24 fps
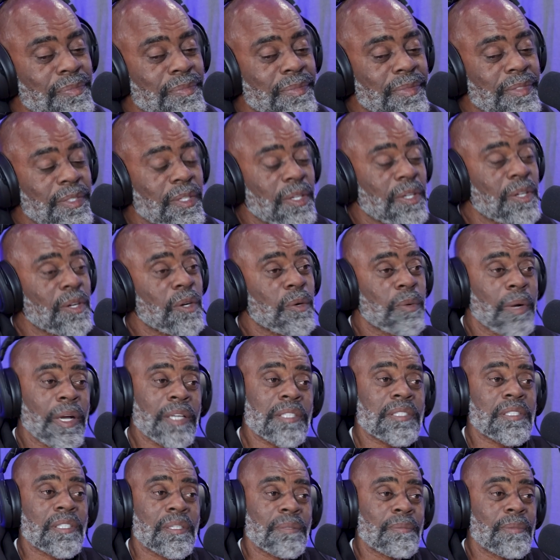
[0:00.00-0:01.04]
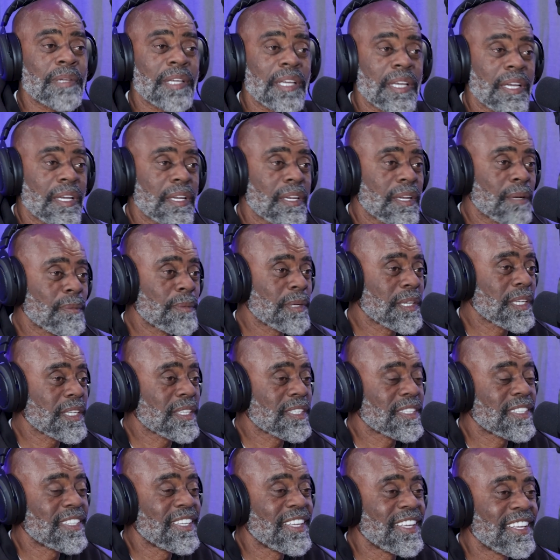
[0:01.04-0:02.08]
it's a good question, man. I
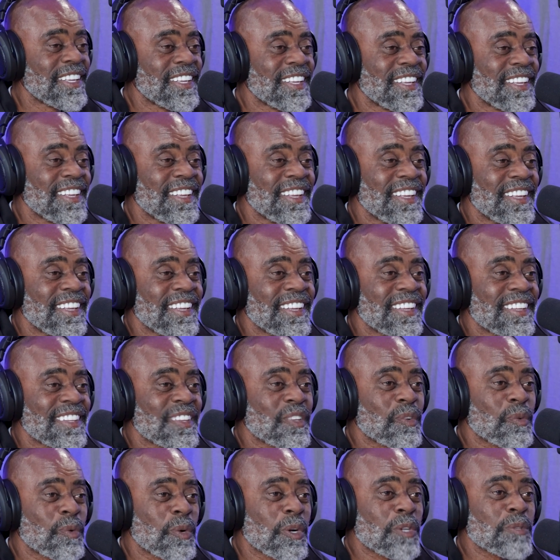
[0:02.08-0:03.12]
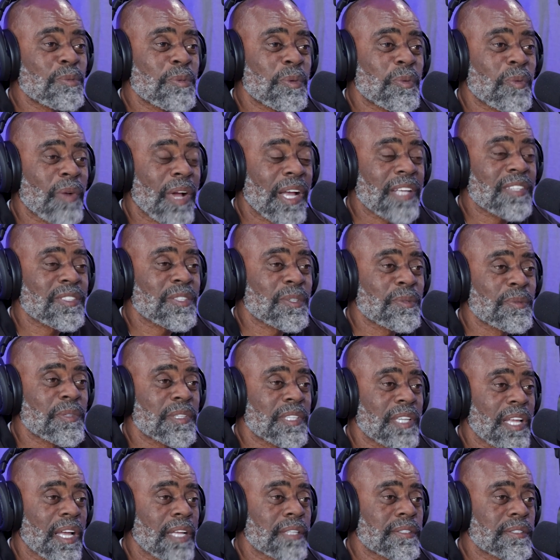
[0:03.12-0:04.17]
mean, the world's been wrestling
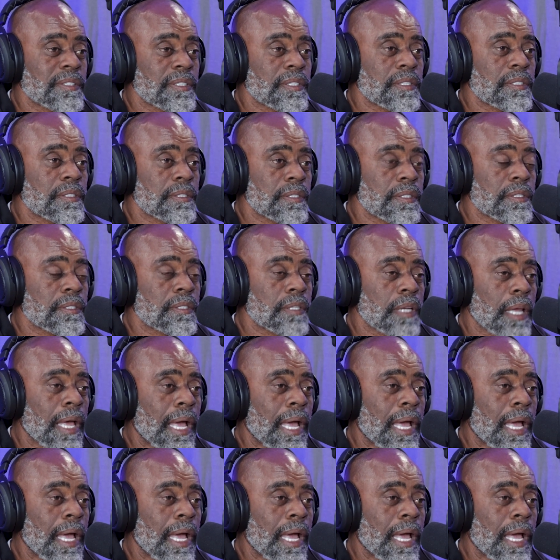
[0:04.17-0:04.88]
with that since it